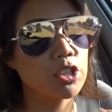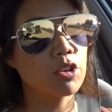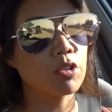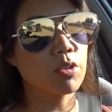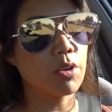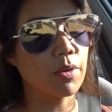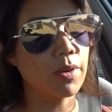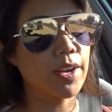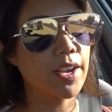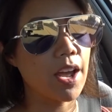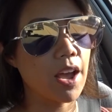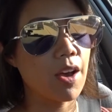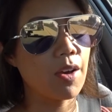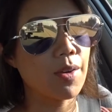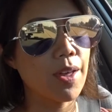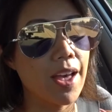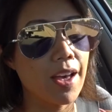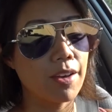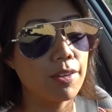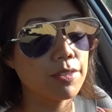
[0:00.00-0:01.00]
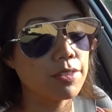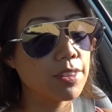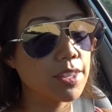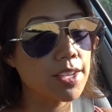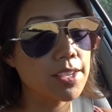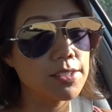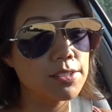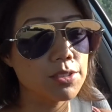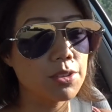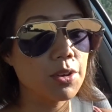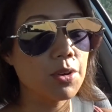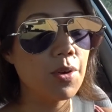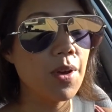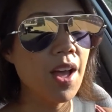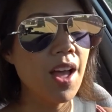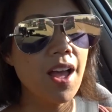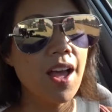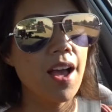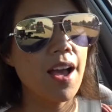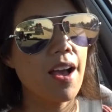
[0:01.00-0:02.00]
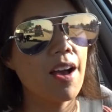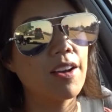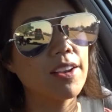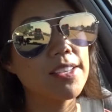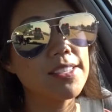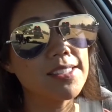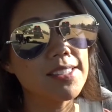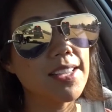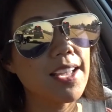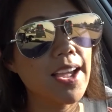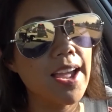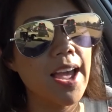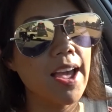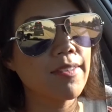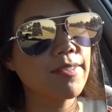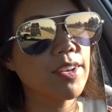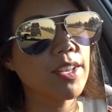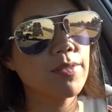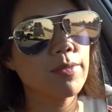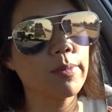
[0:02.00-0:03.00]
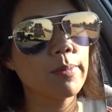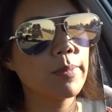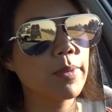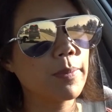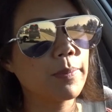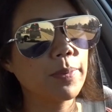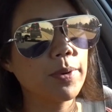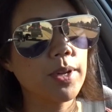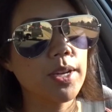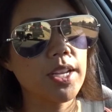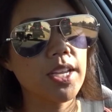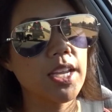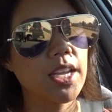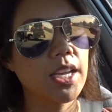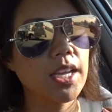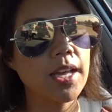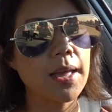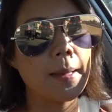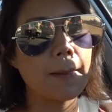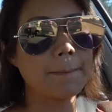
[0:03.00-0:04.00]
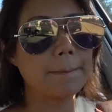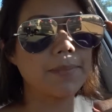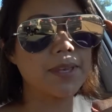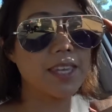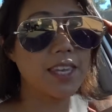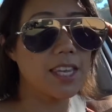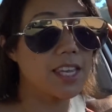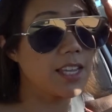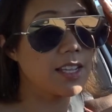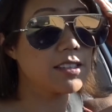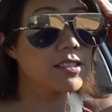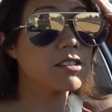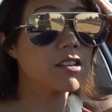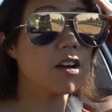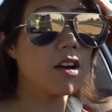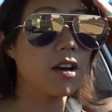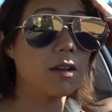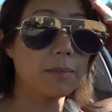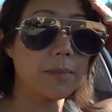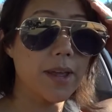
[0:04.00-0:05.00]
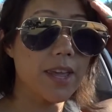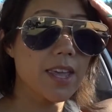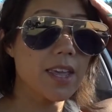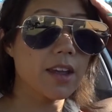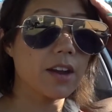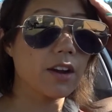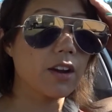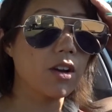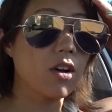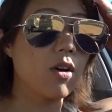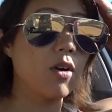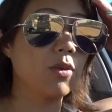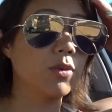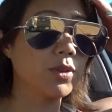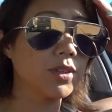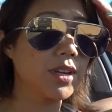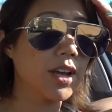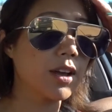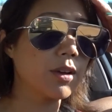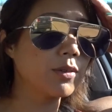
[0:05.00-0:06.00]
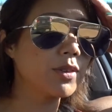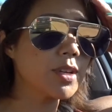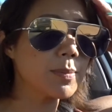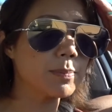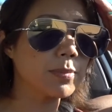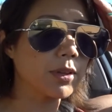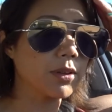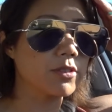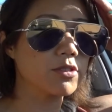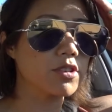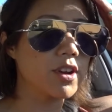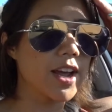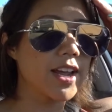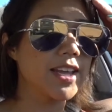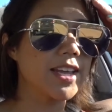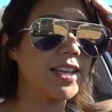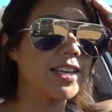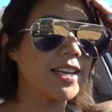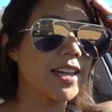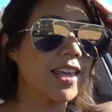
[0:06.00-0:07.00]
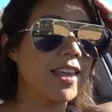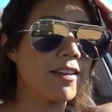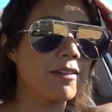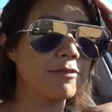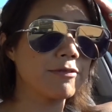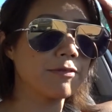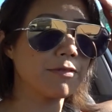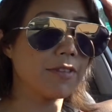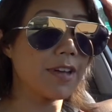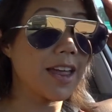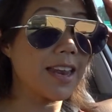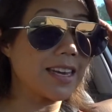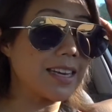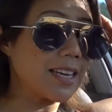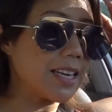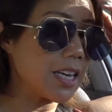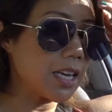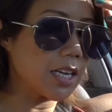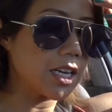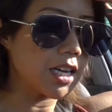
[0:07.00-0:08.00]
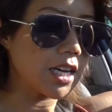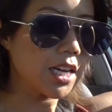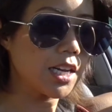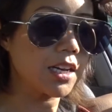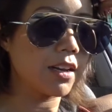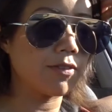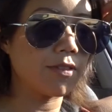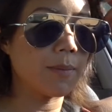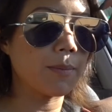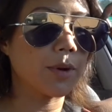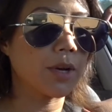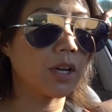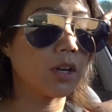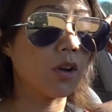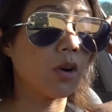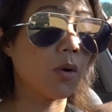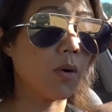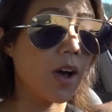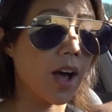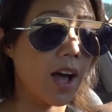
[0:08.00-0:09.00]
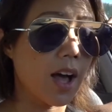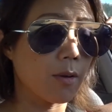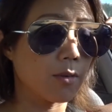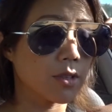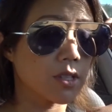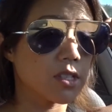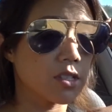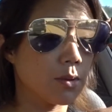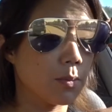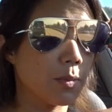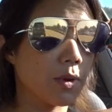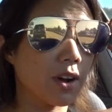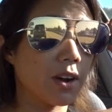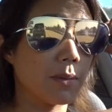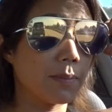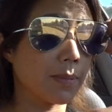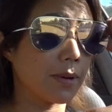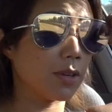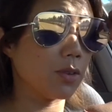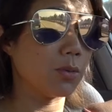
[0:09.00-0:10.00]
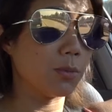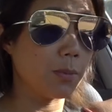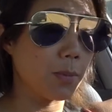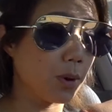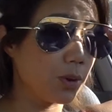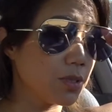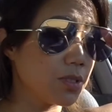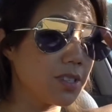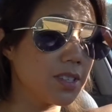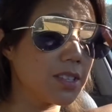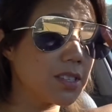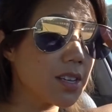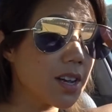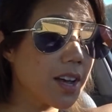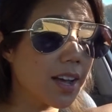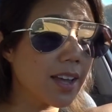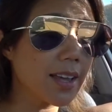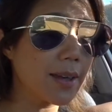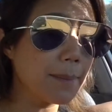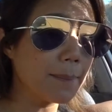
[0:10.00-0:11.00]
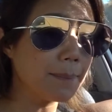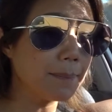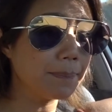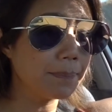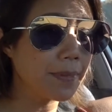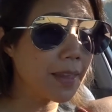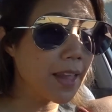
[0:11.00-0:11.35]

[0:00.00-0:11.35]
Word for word: to grow it out healthy. So honestly, I haven't even been putting heat on my hair. Only I only blow dry it if needed, if I'm gonna go out somewhere, but most of the time,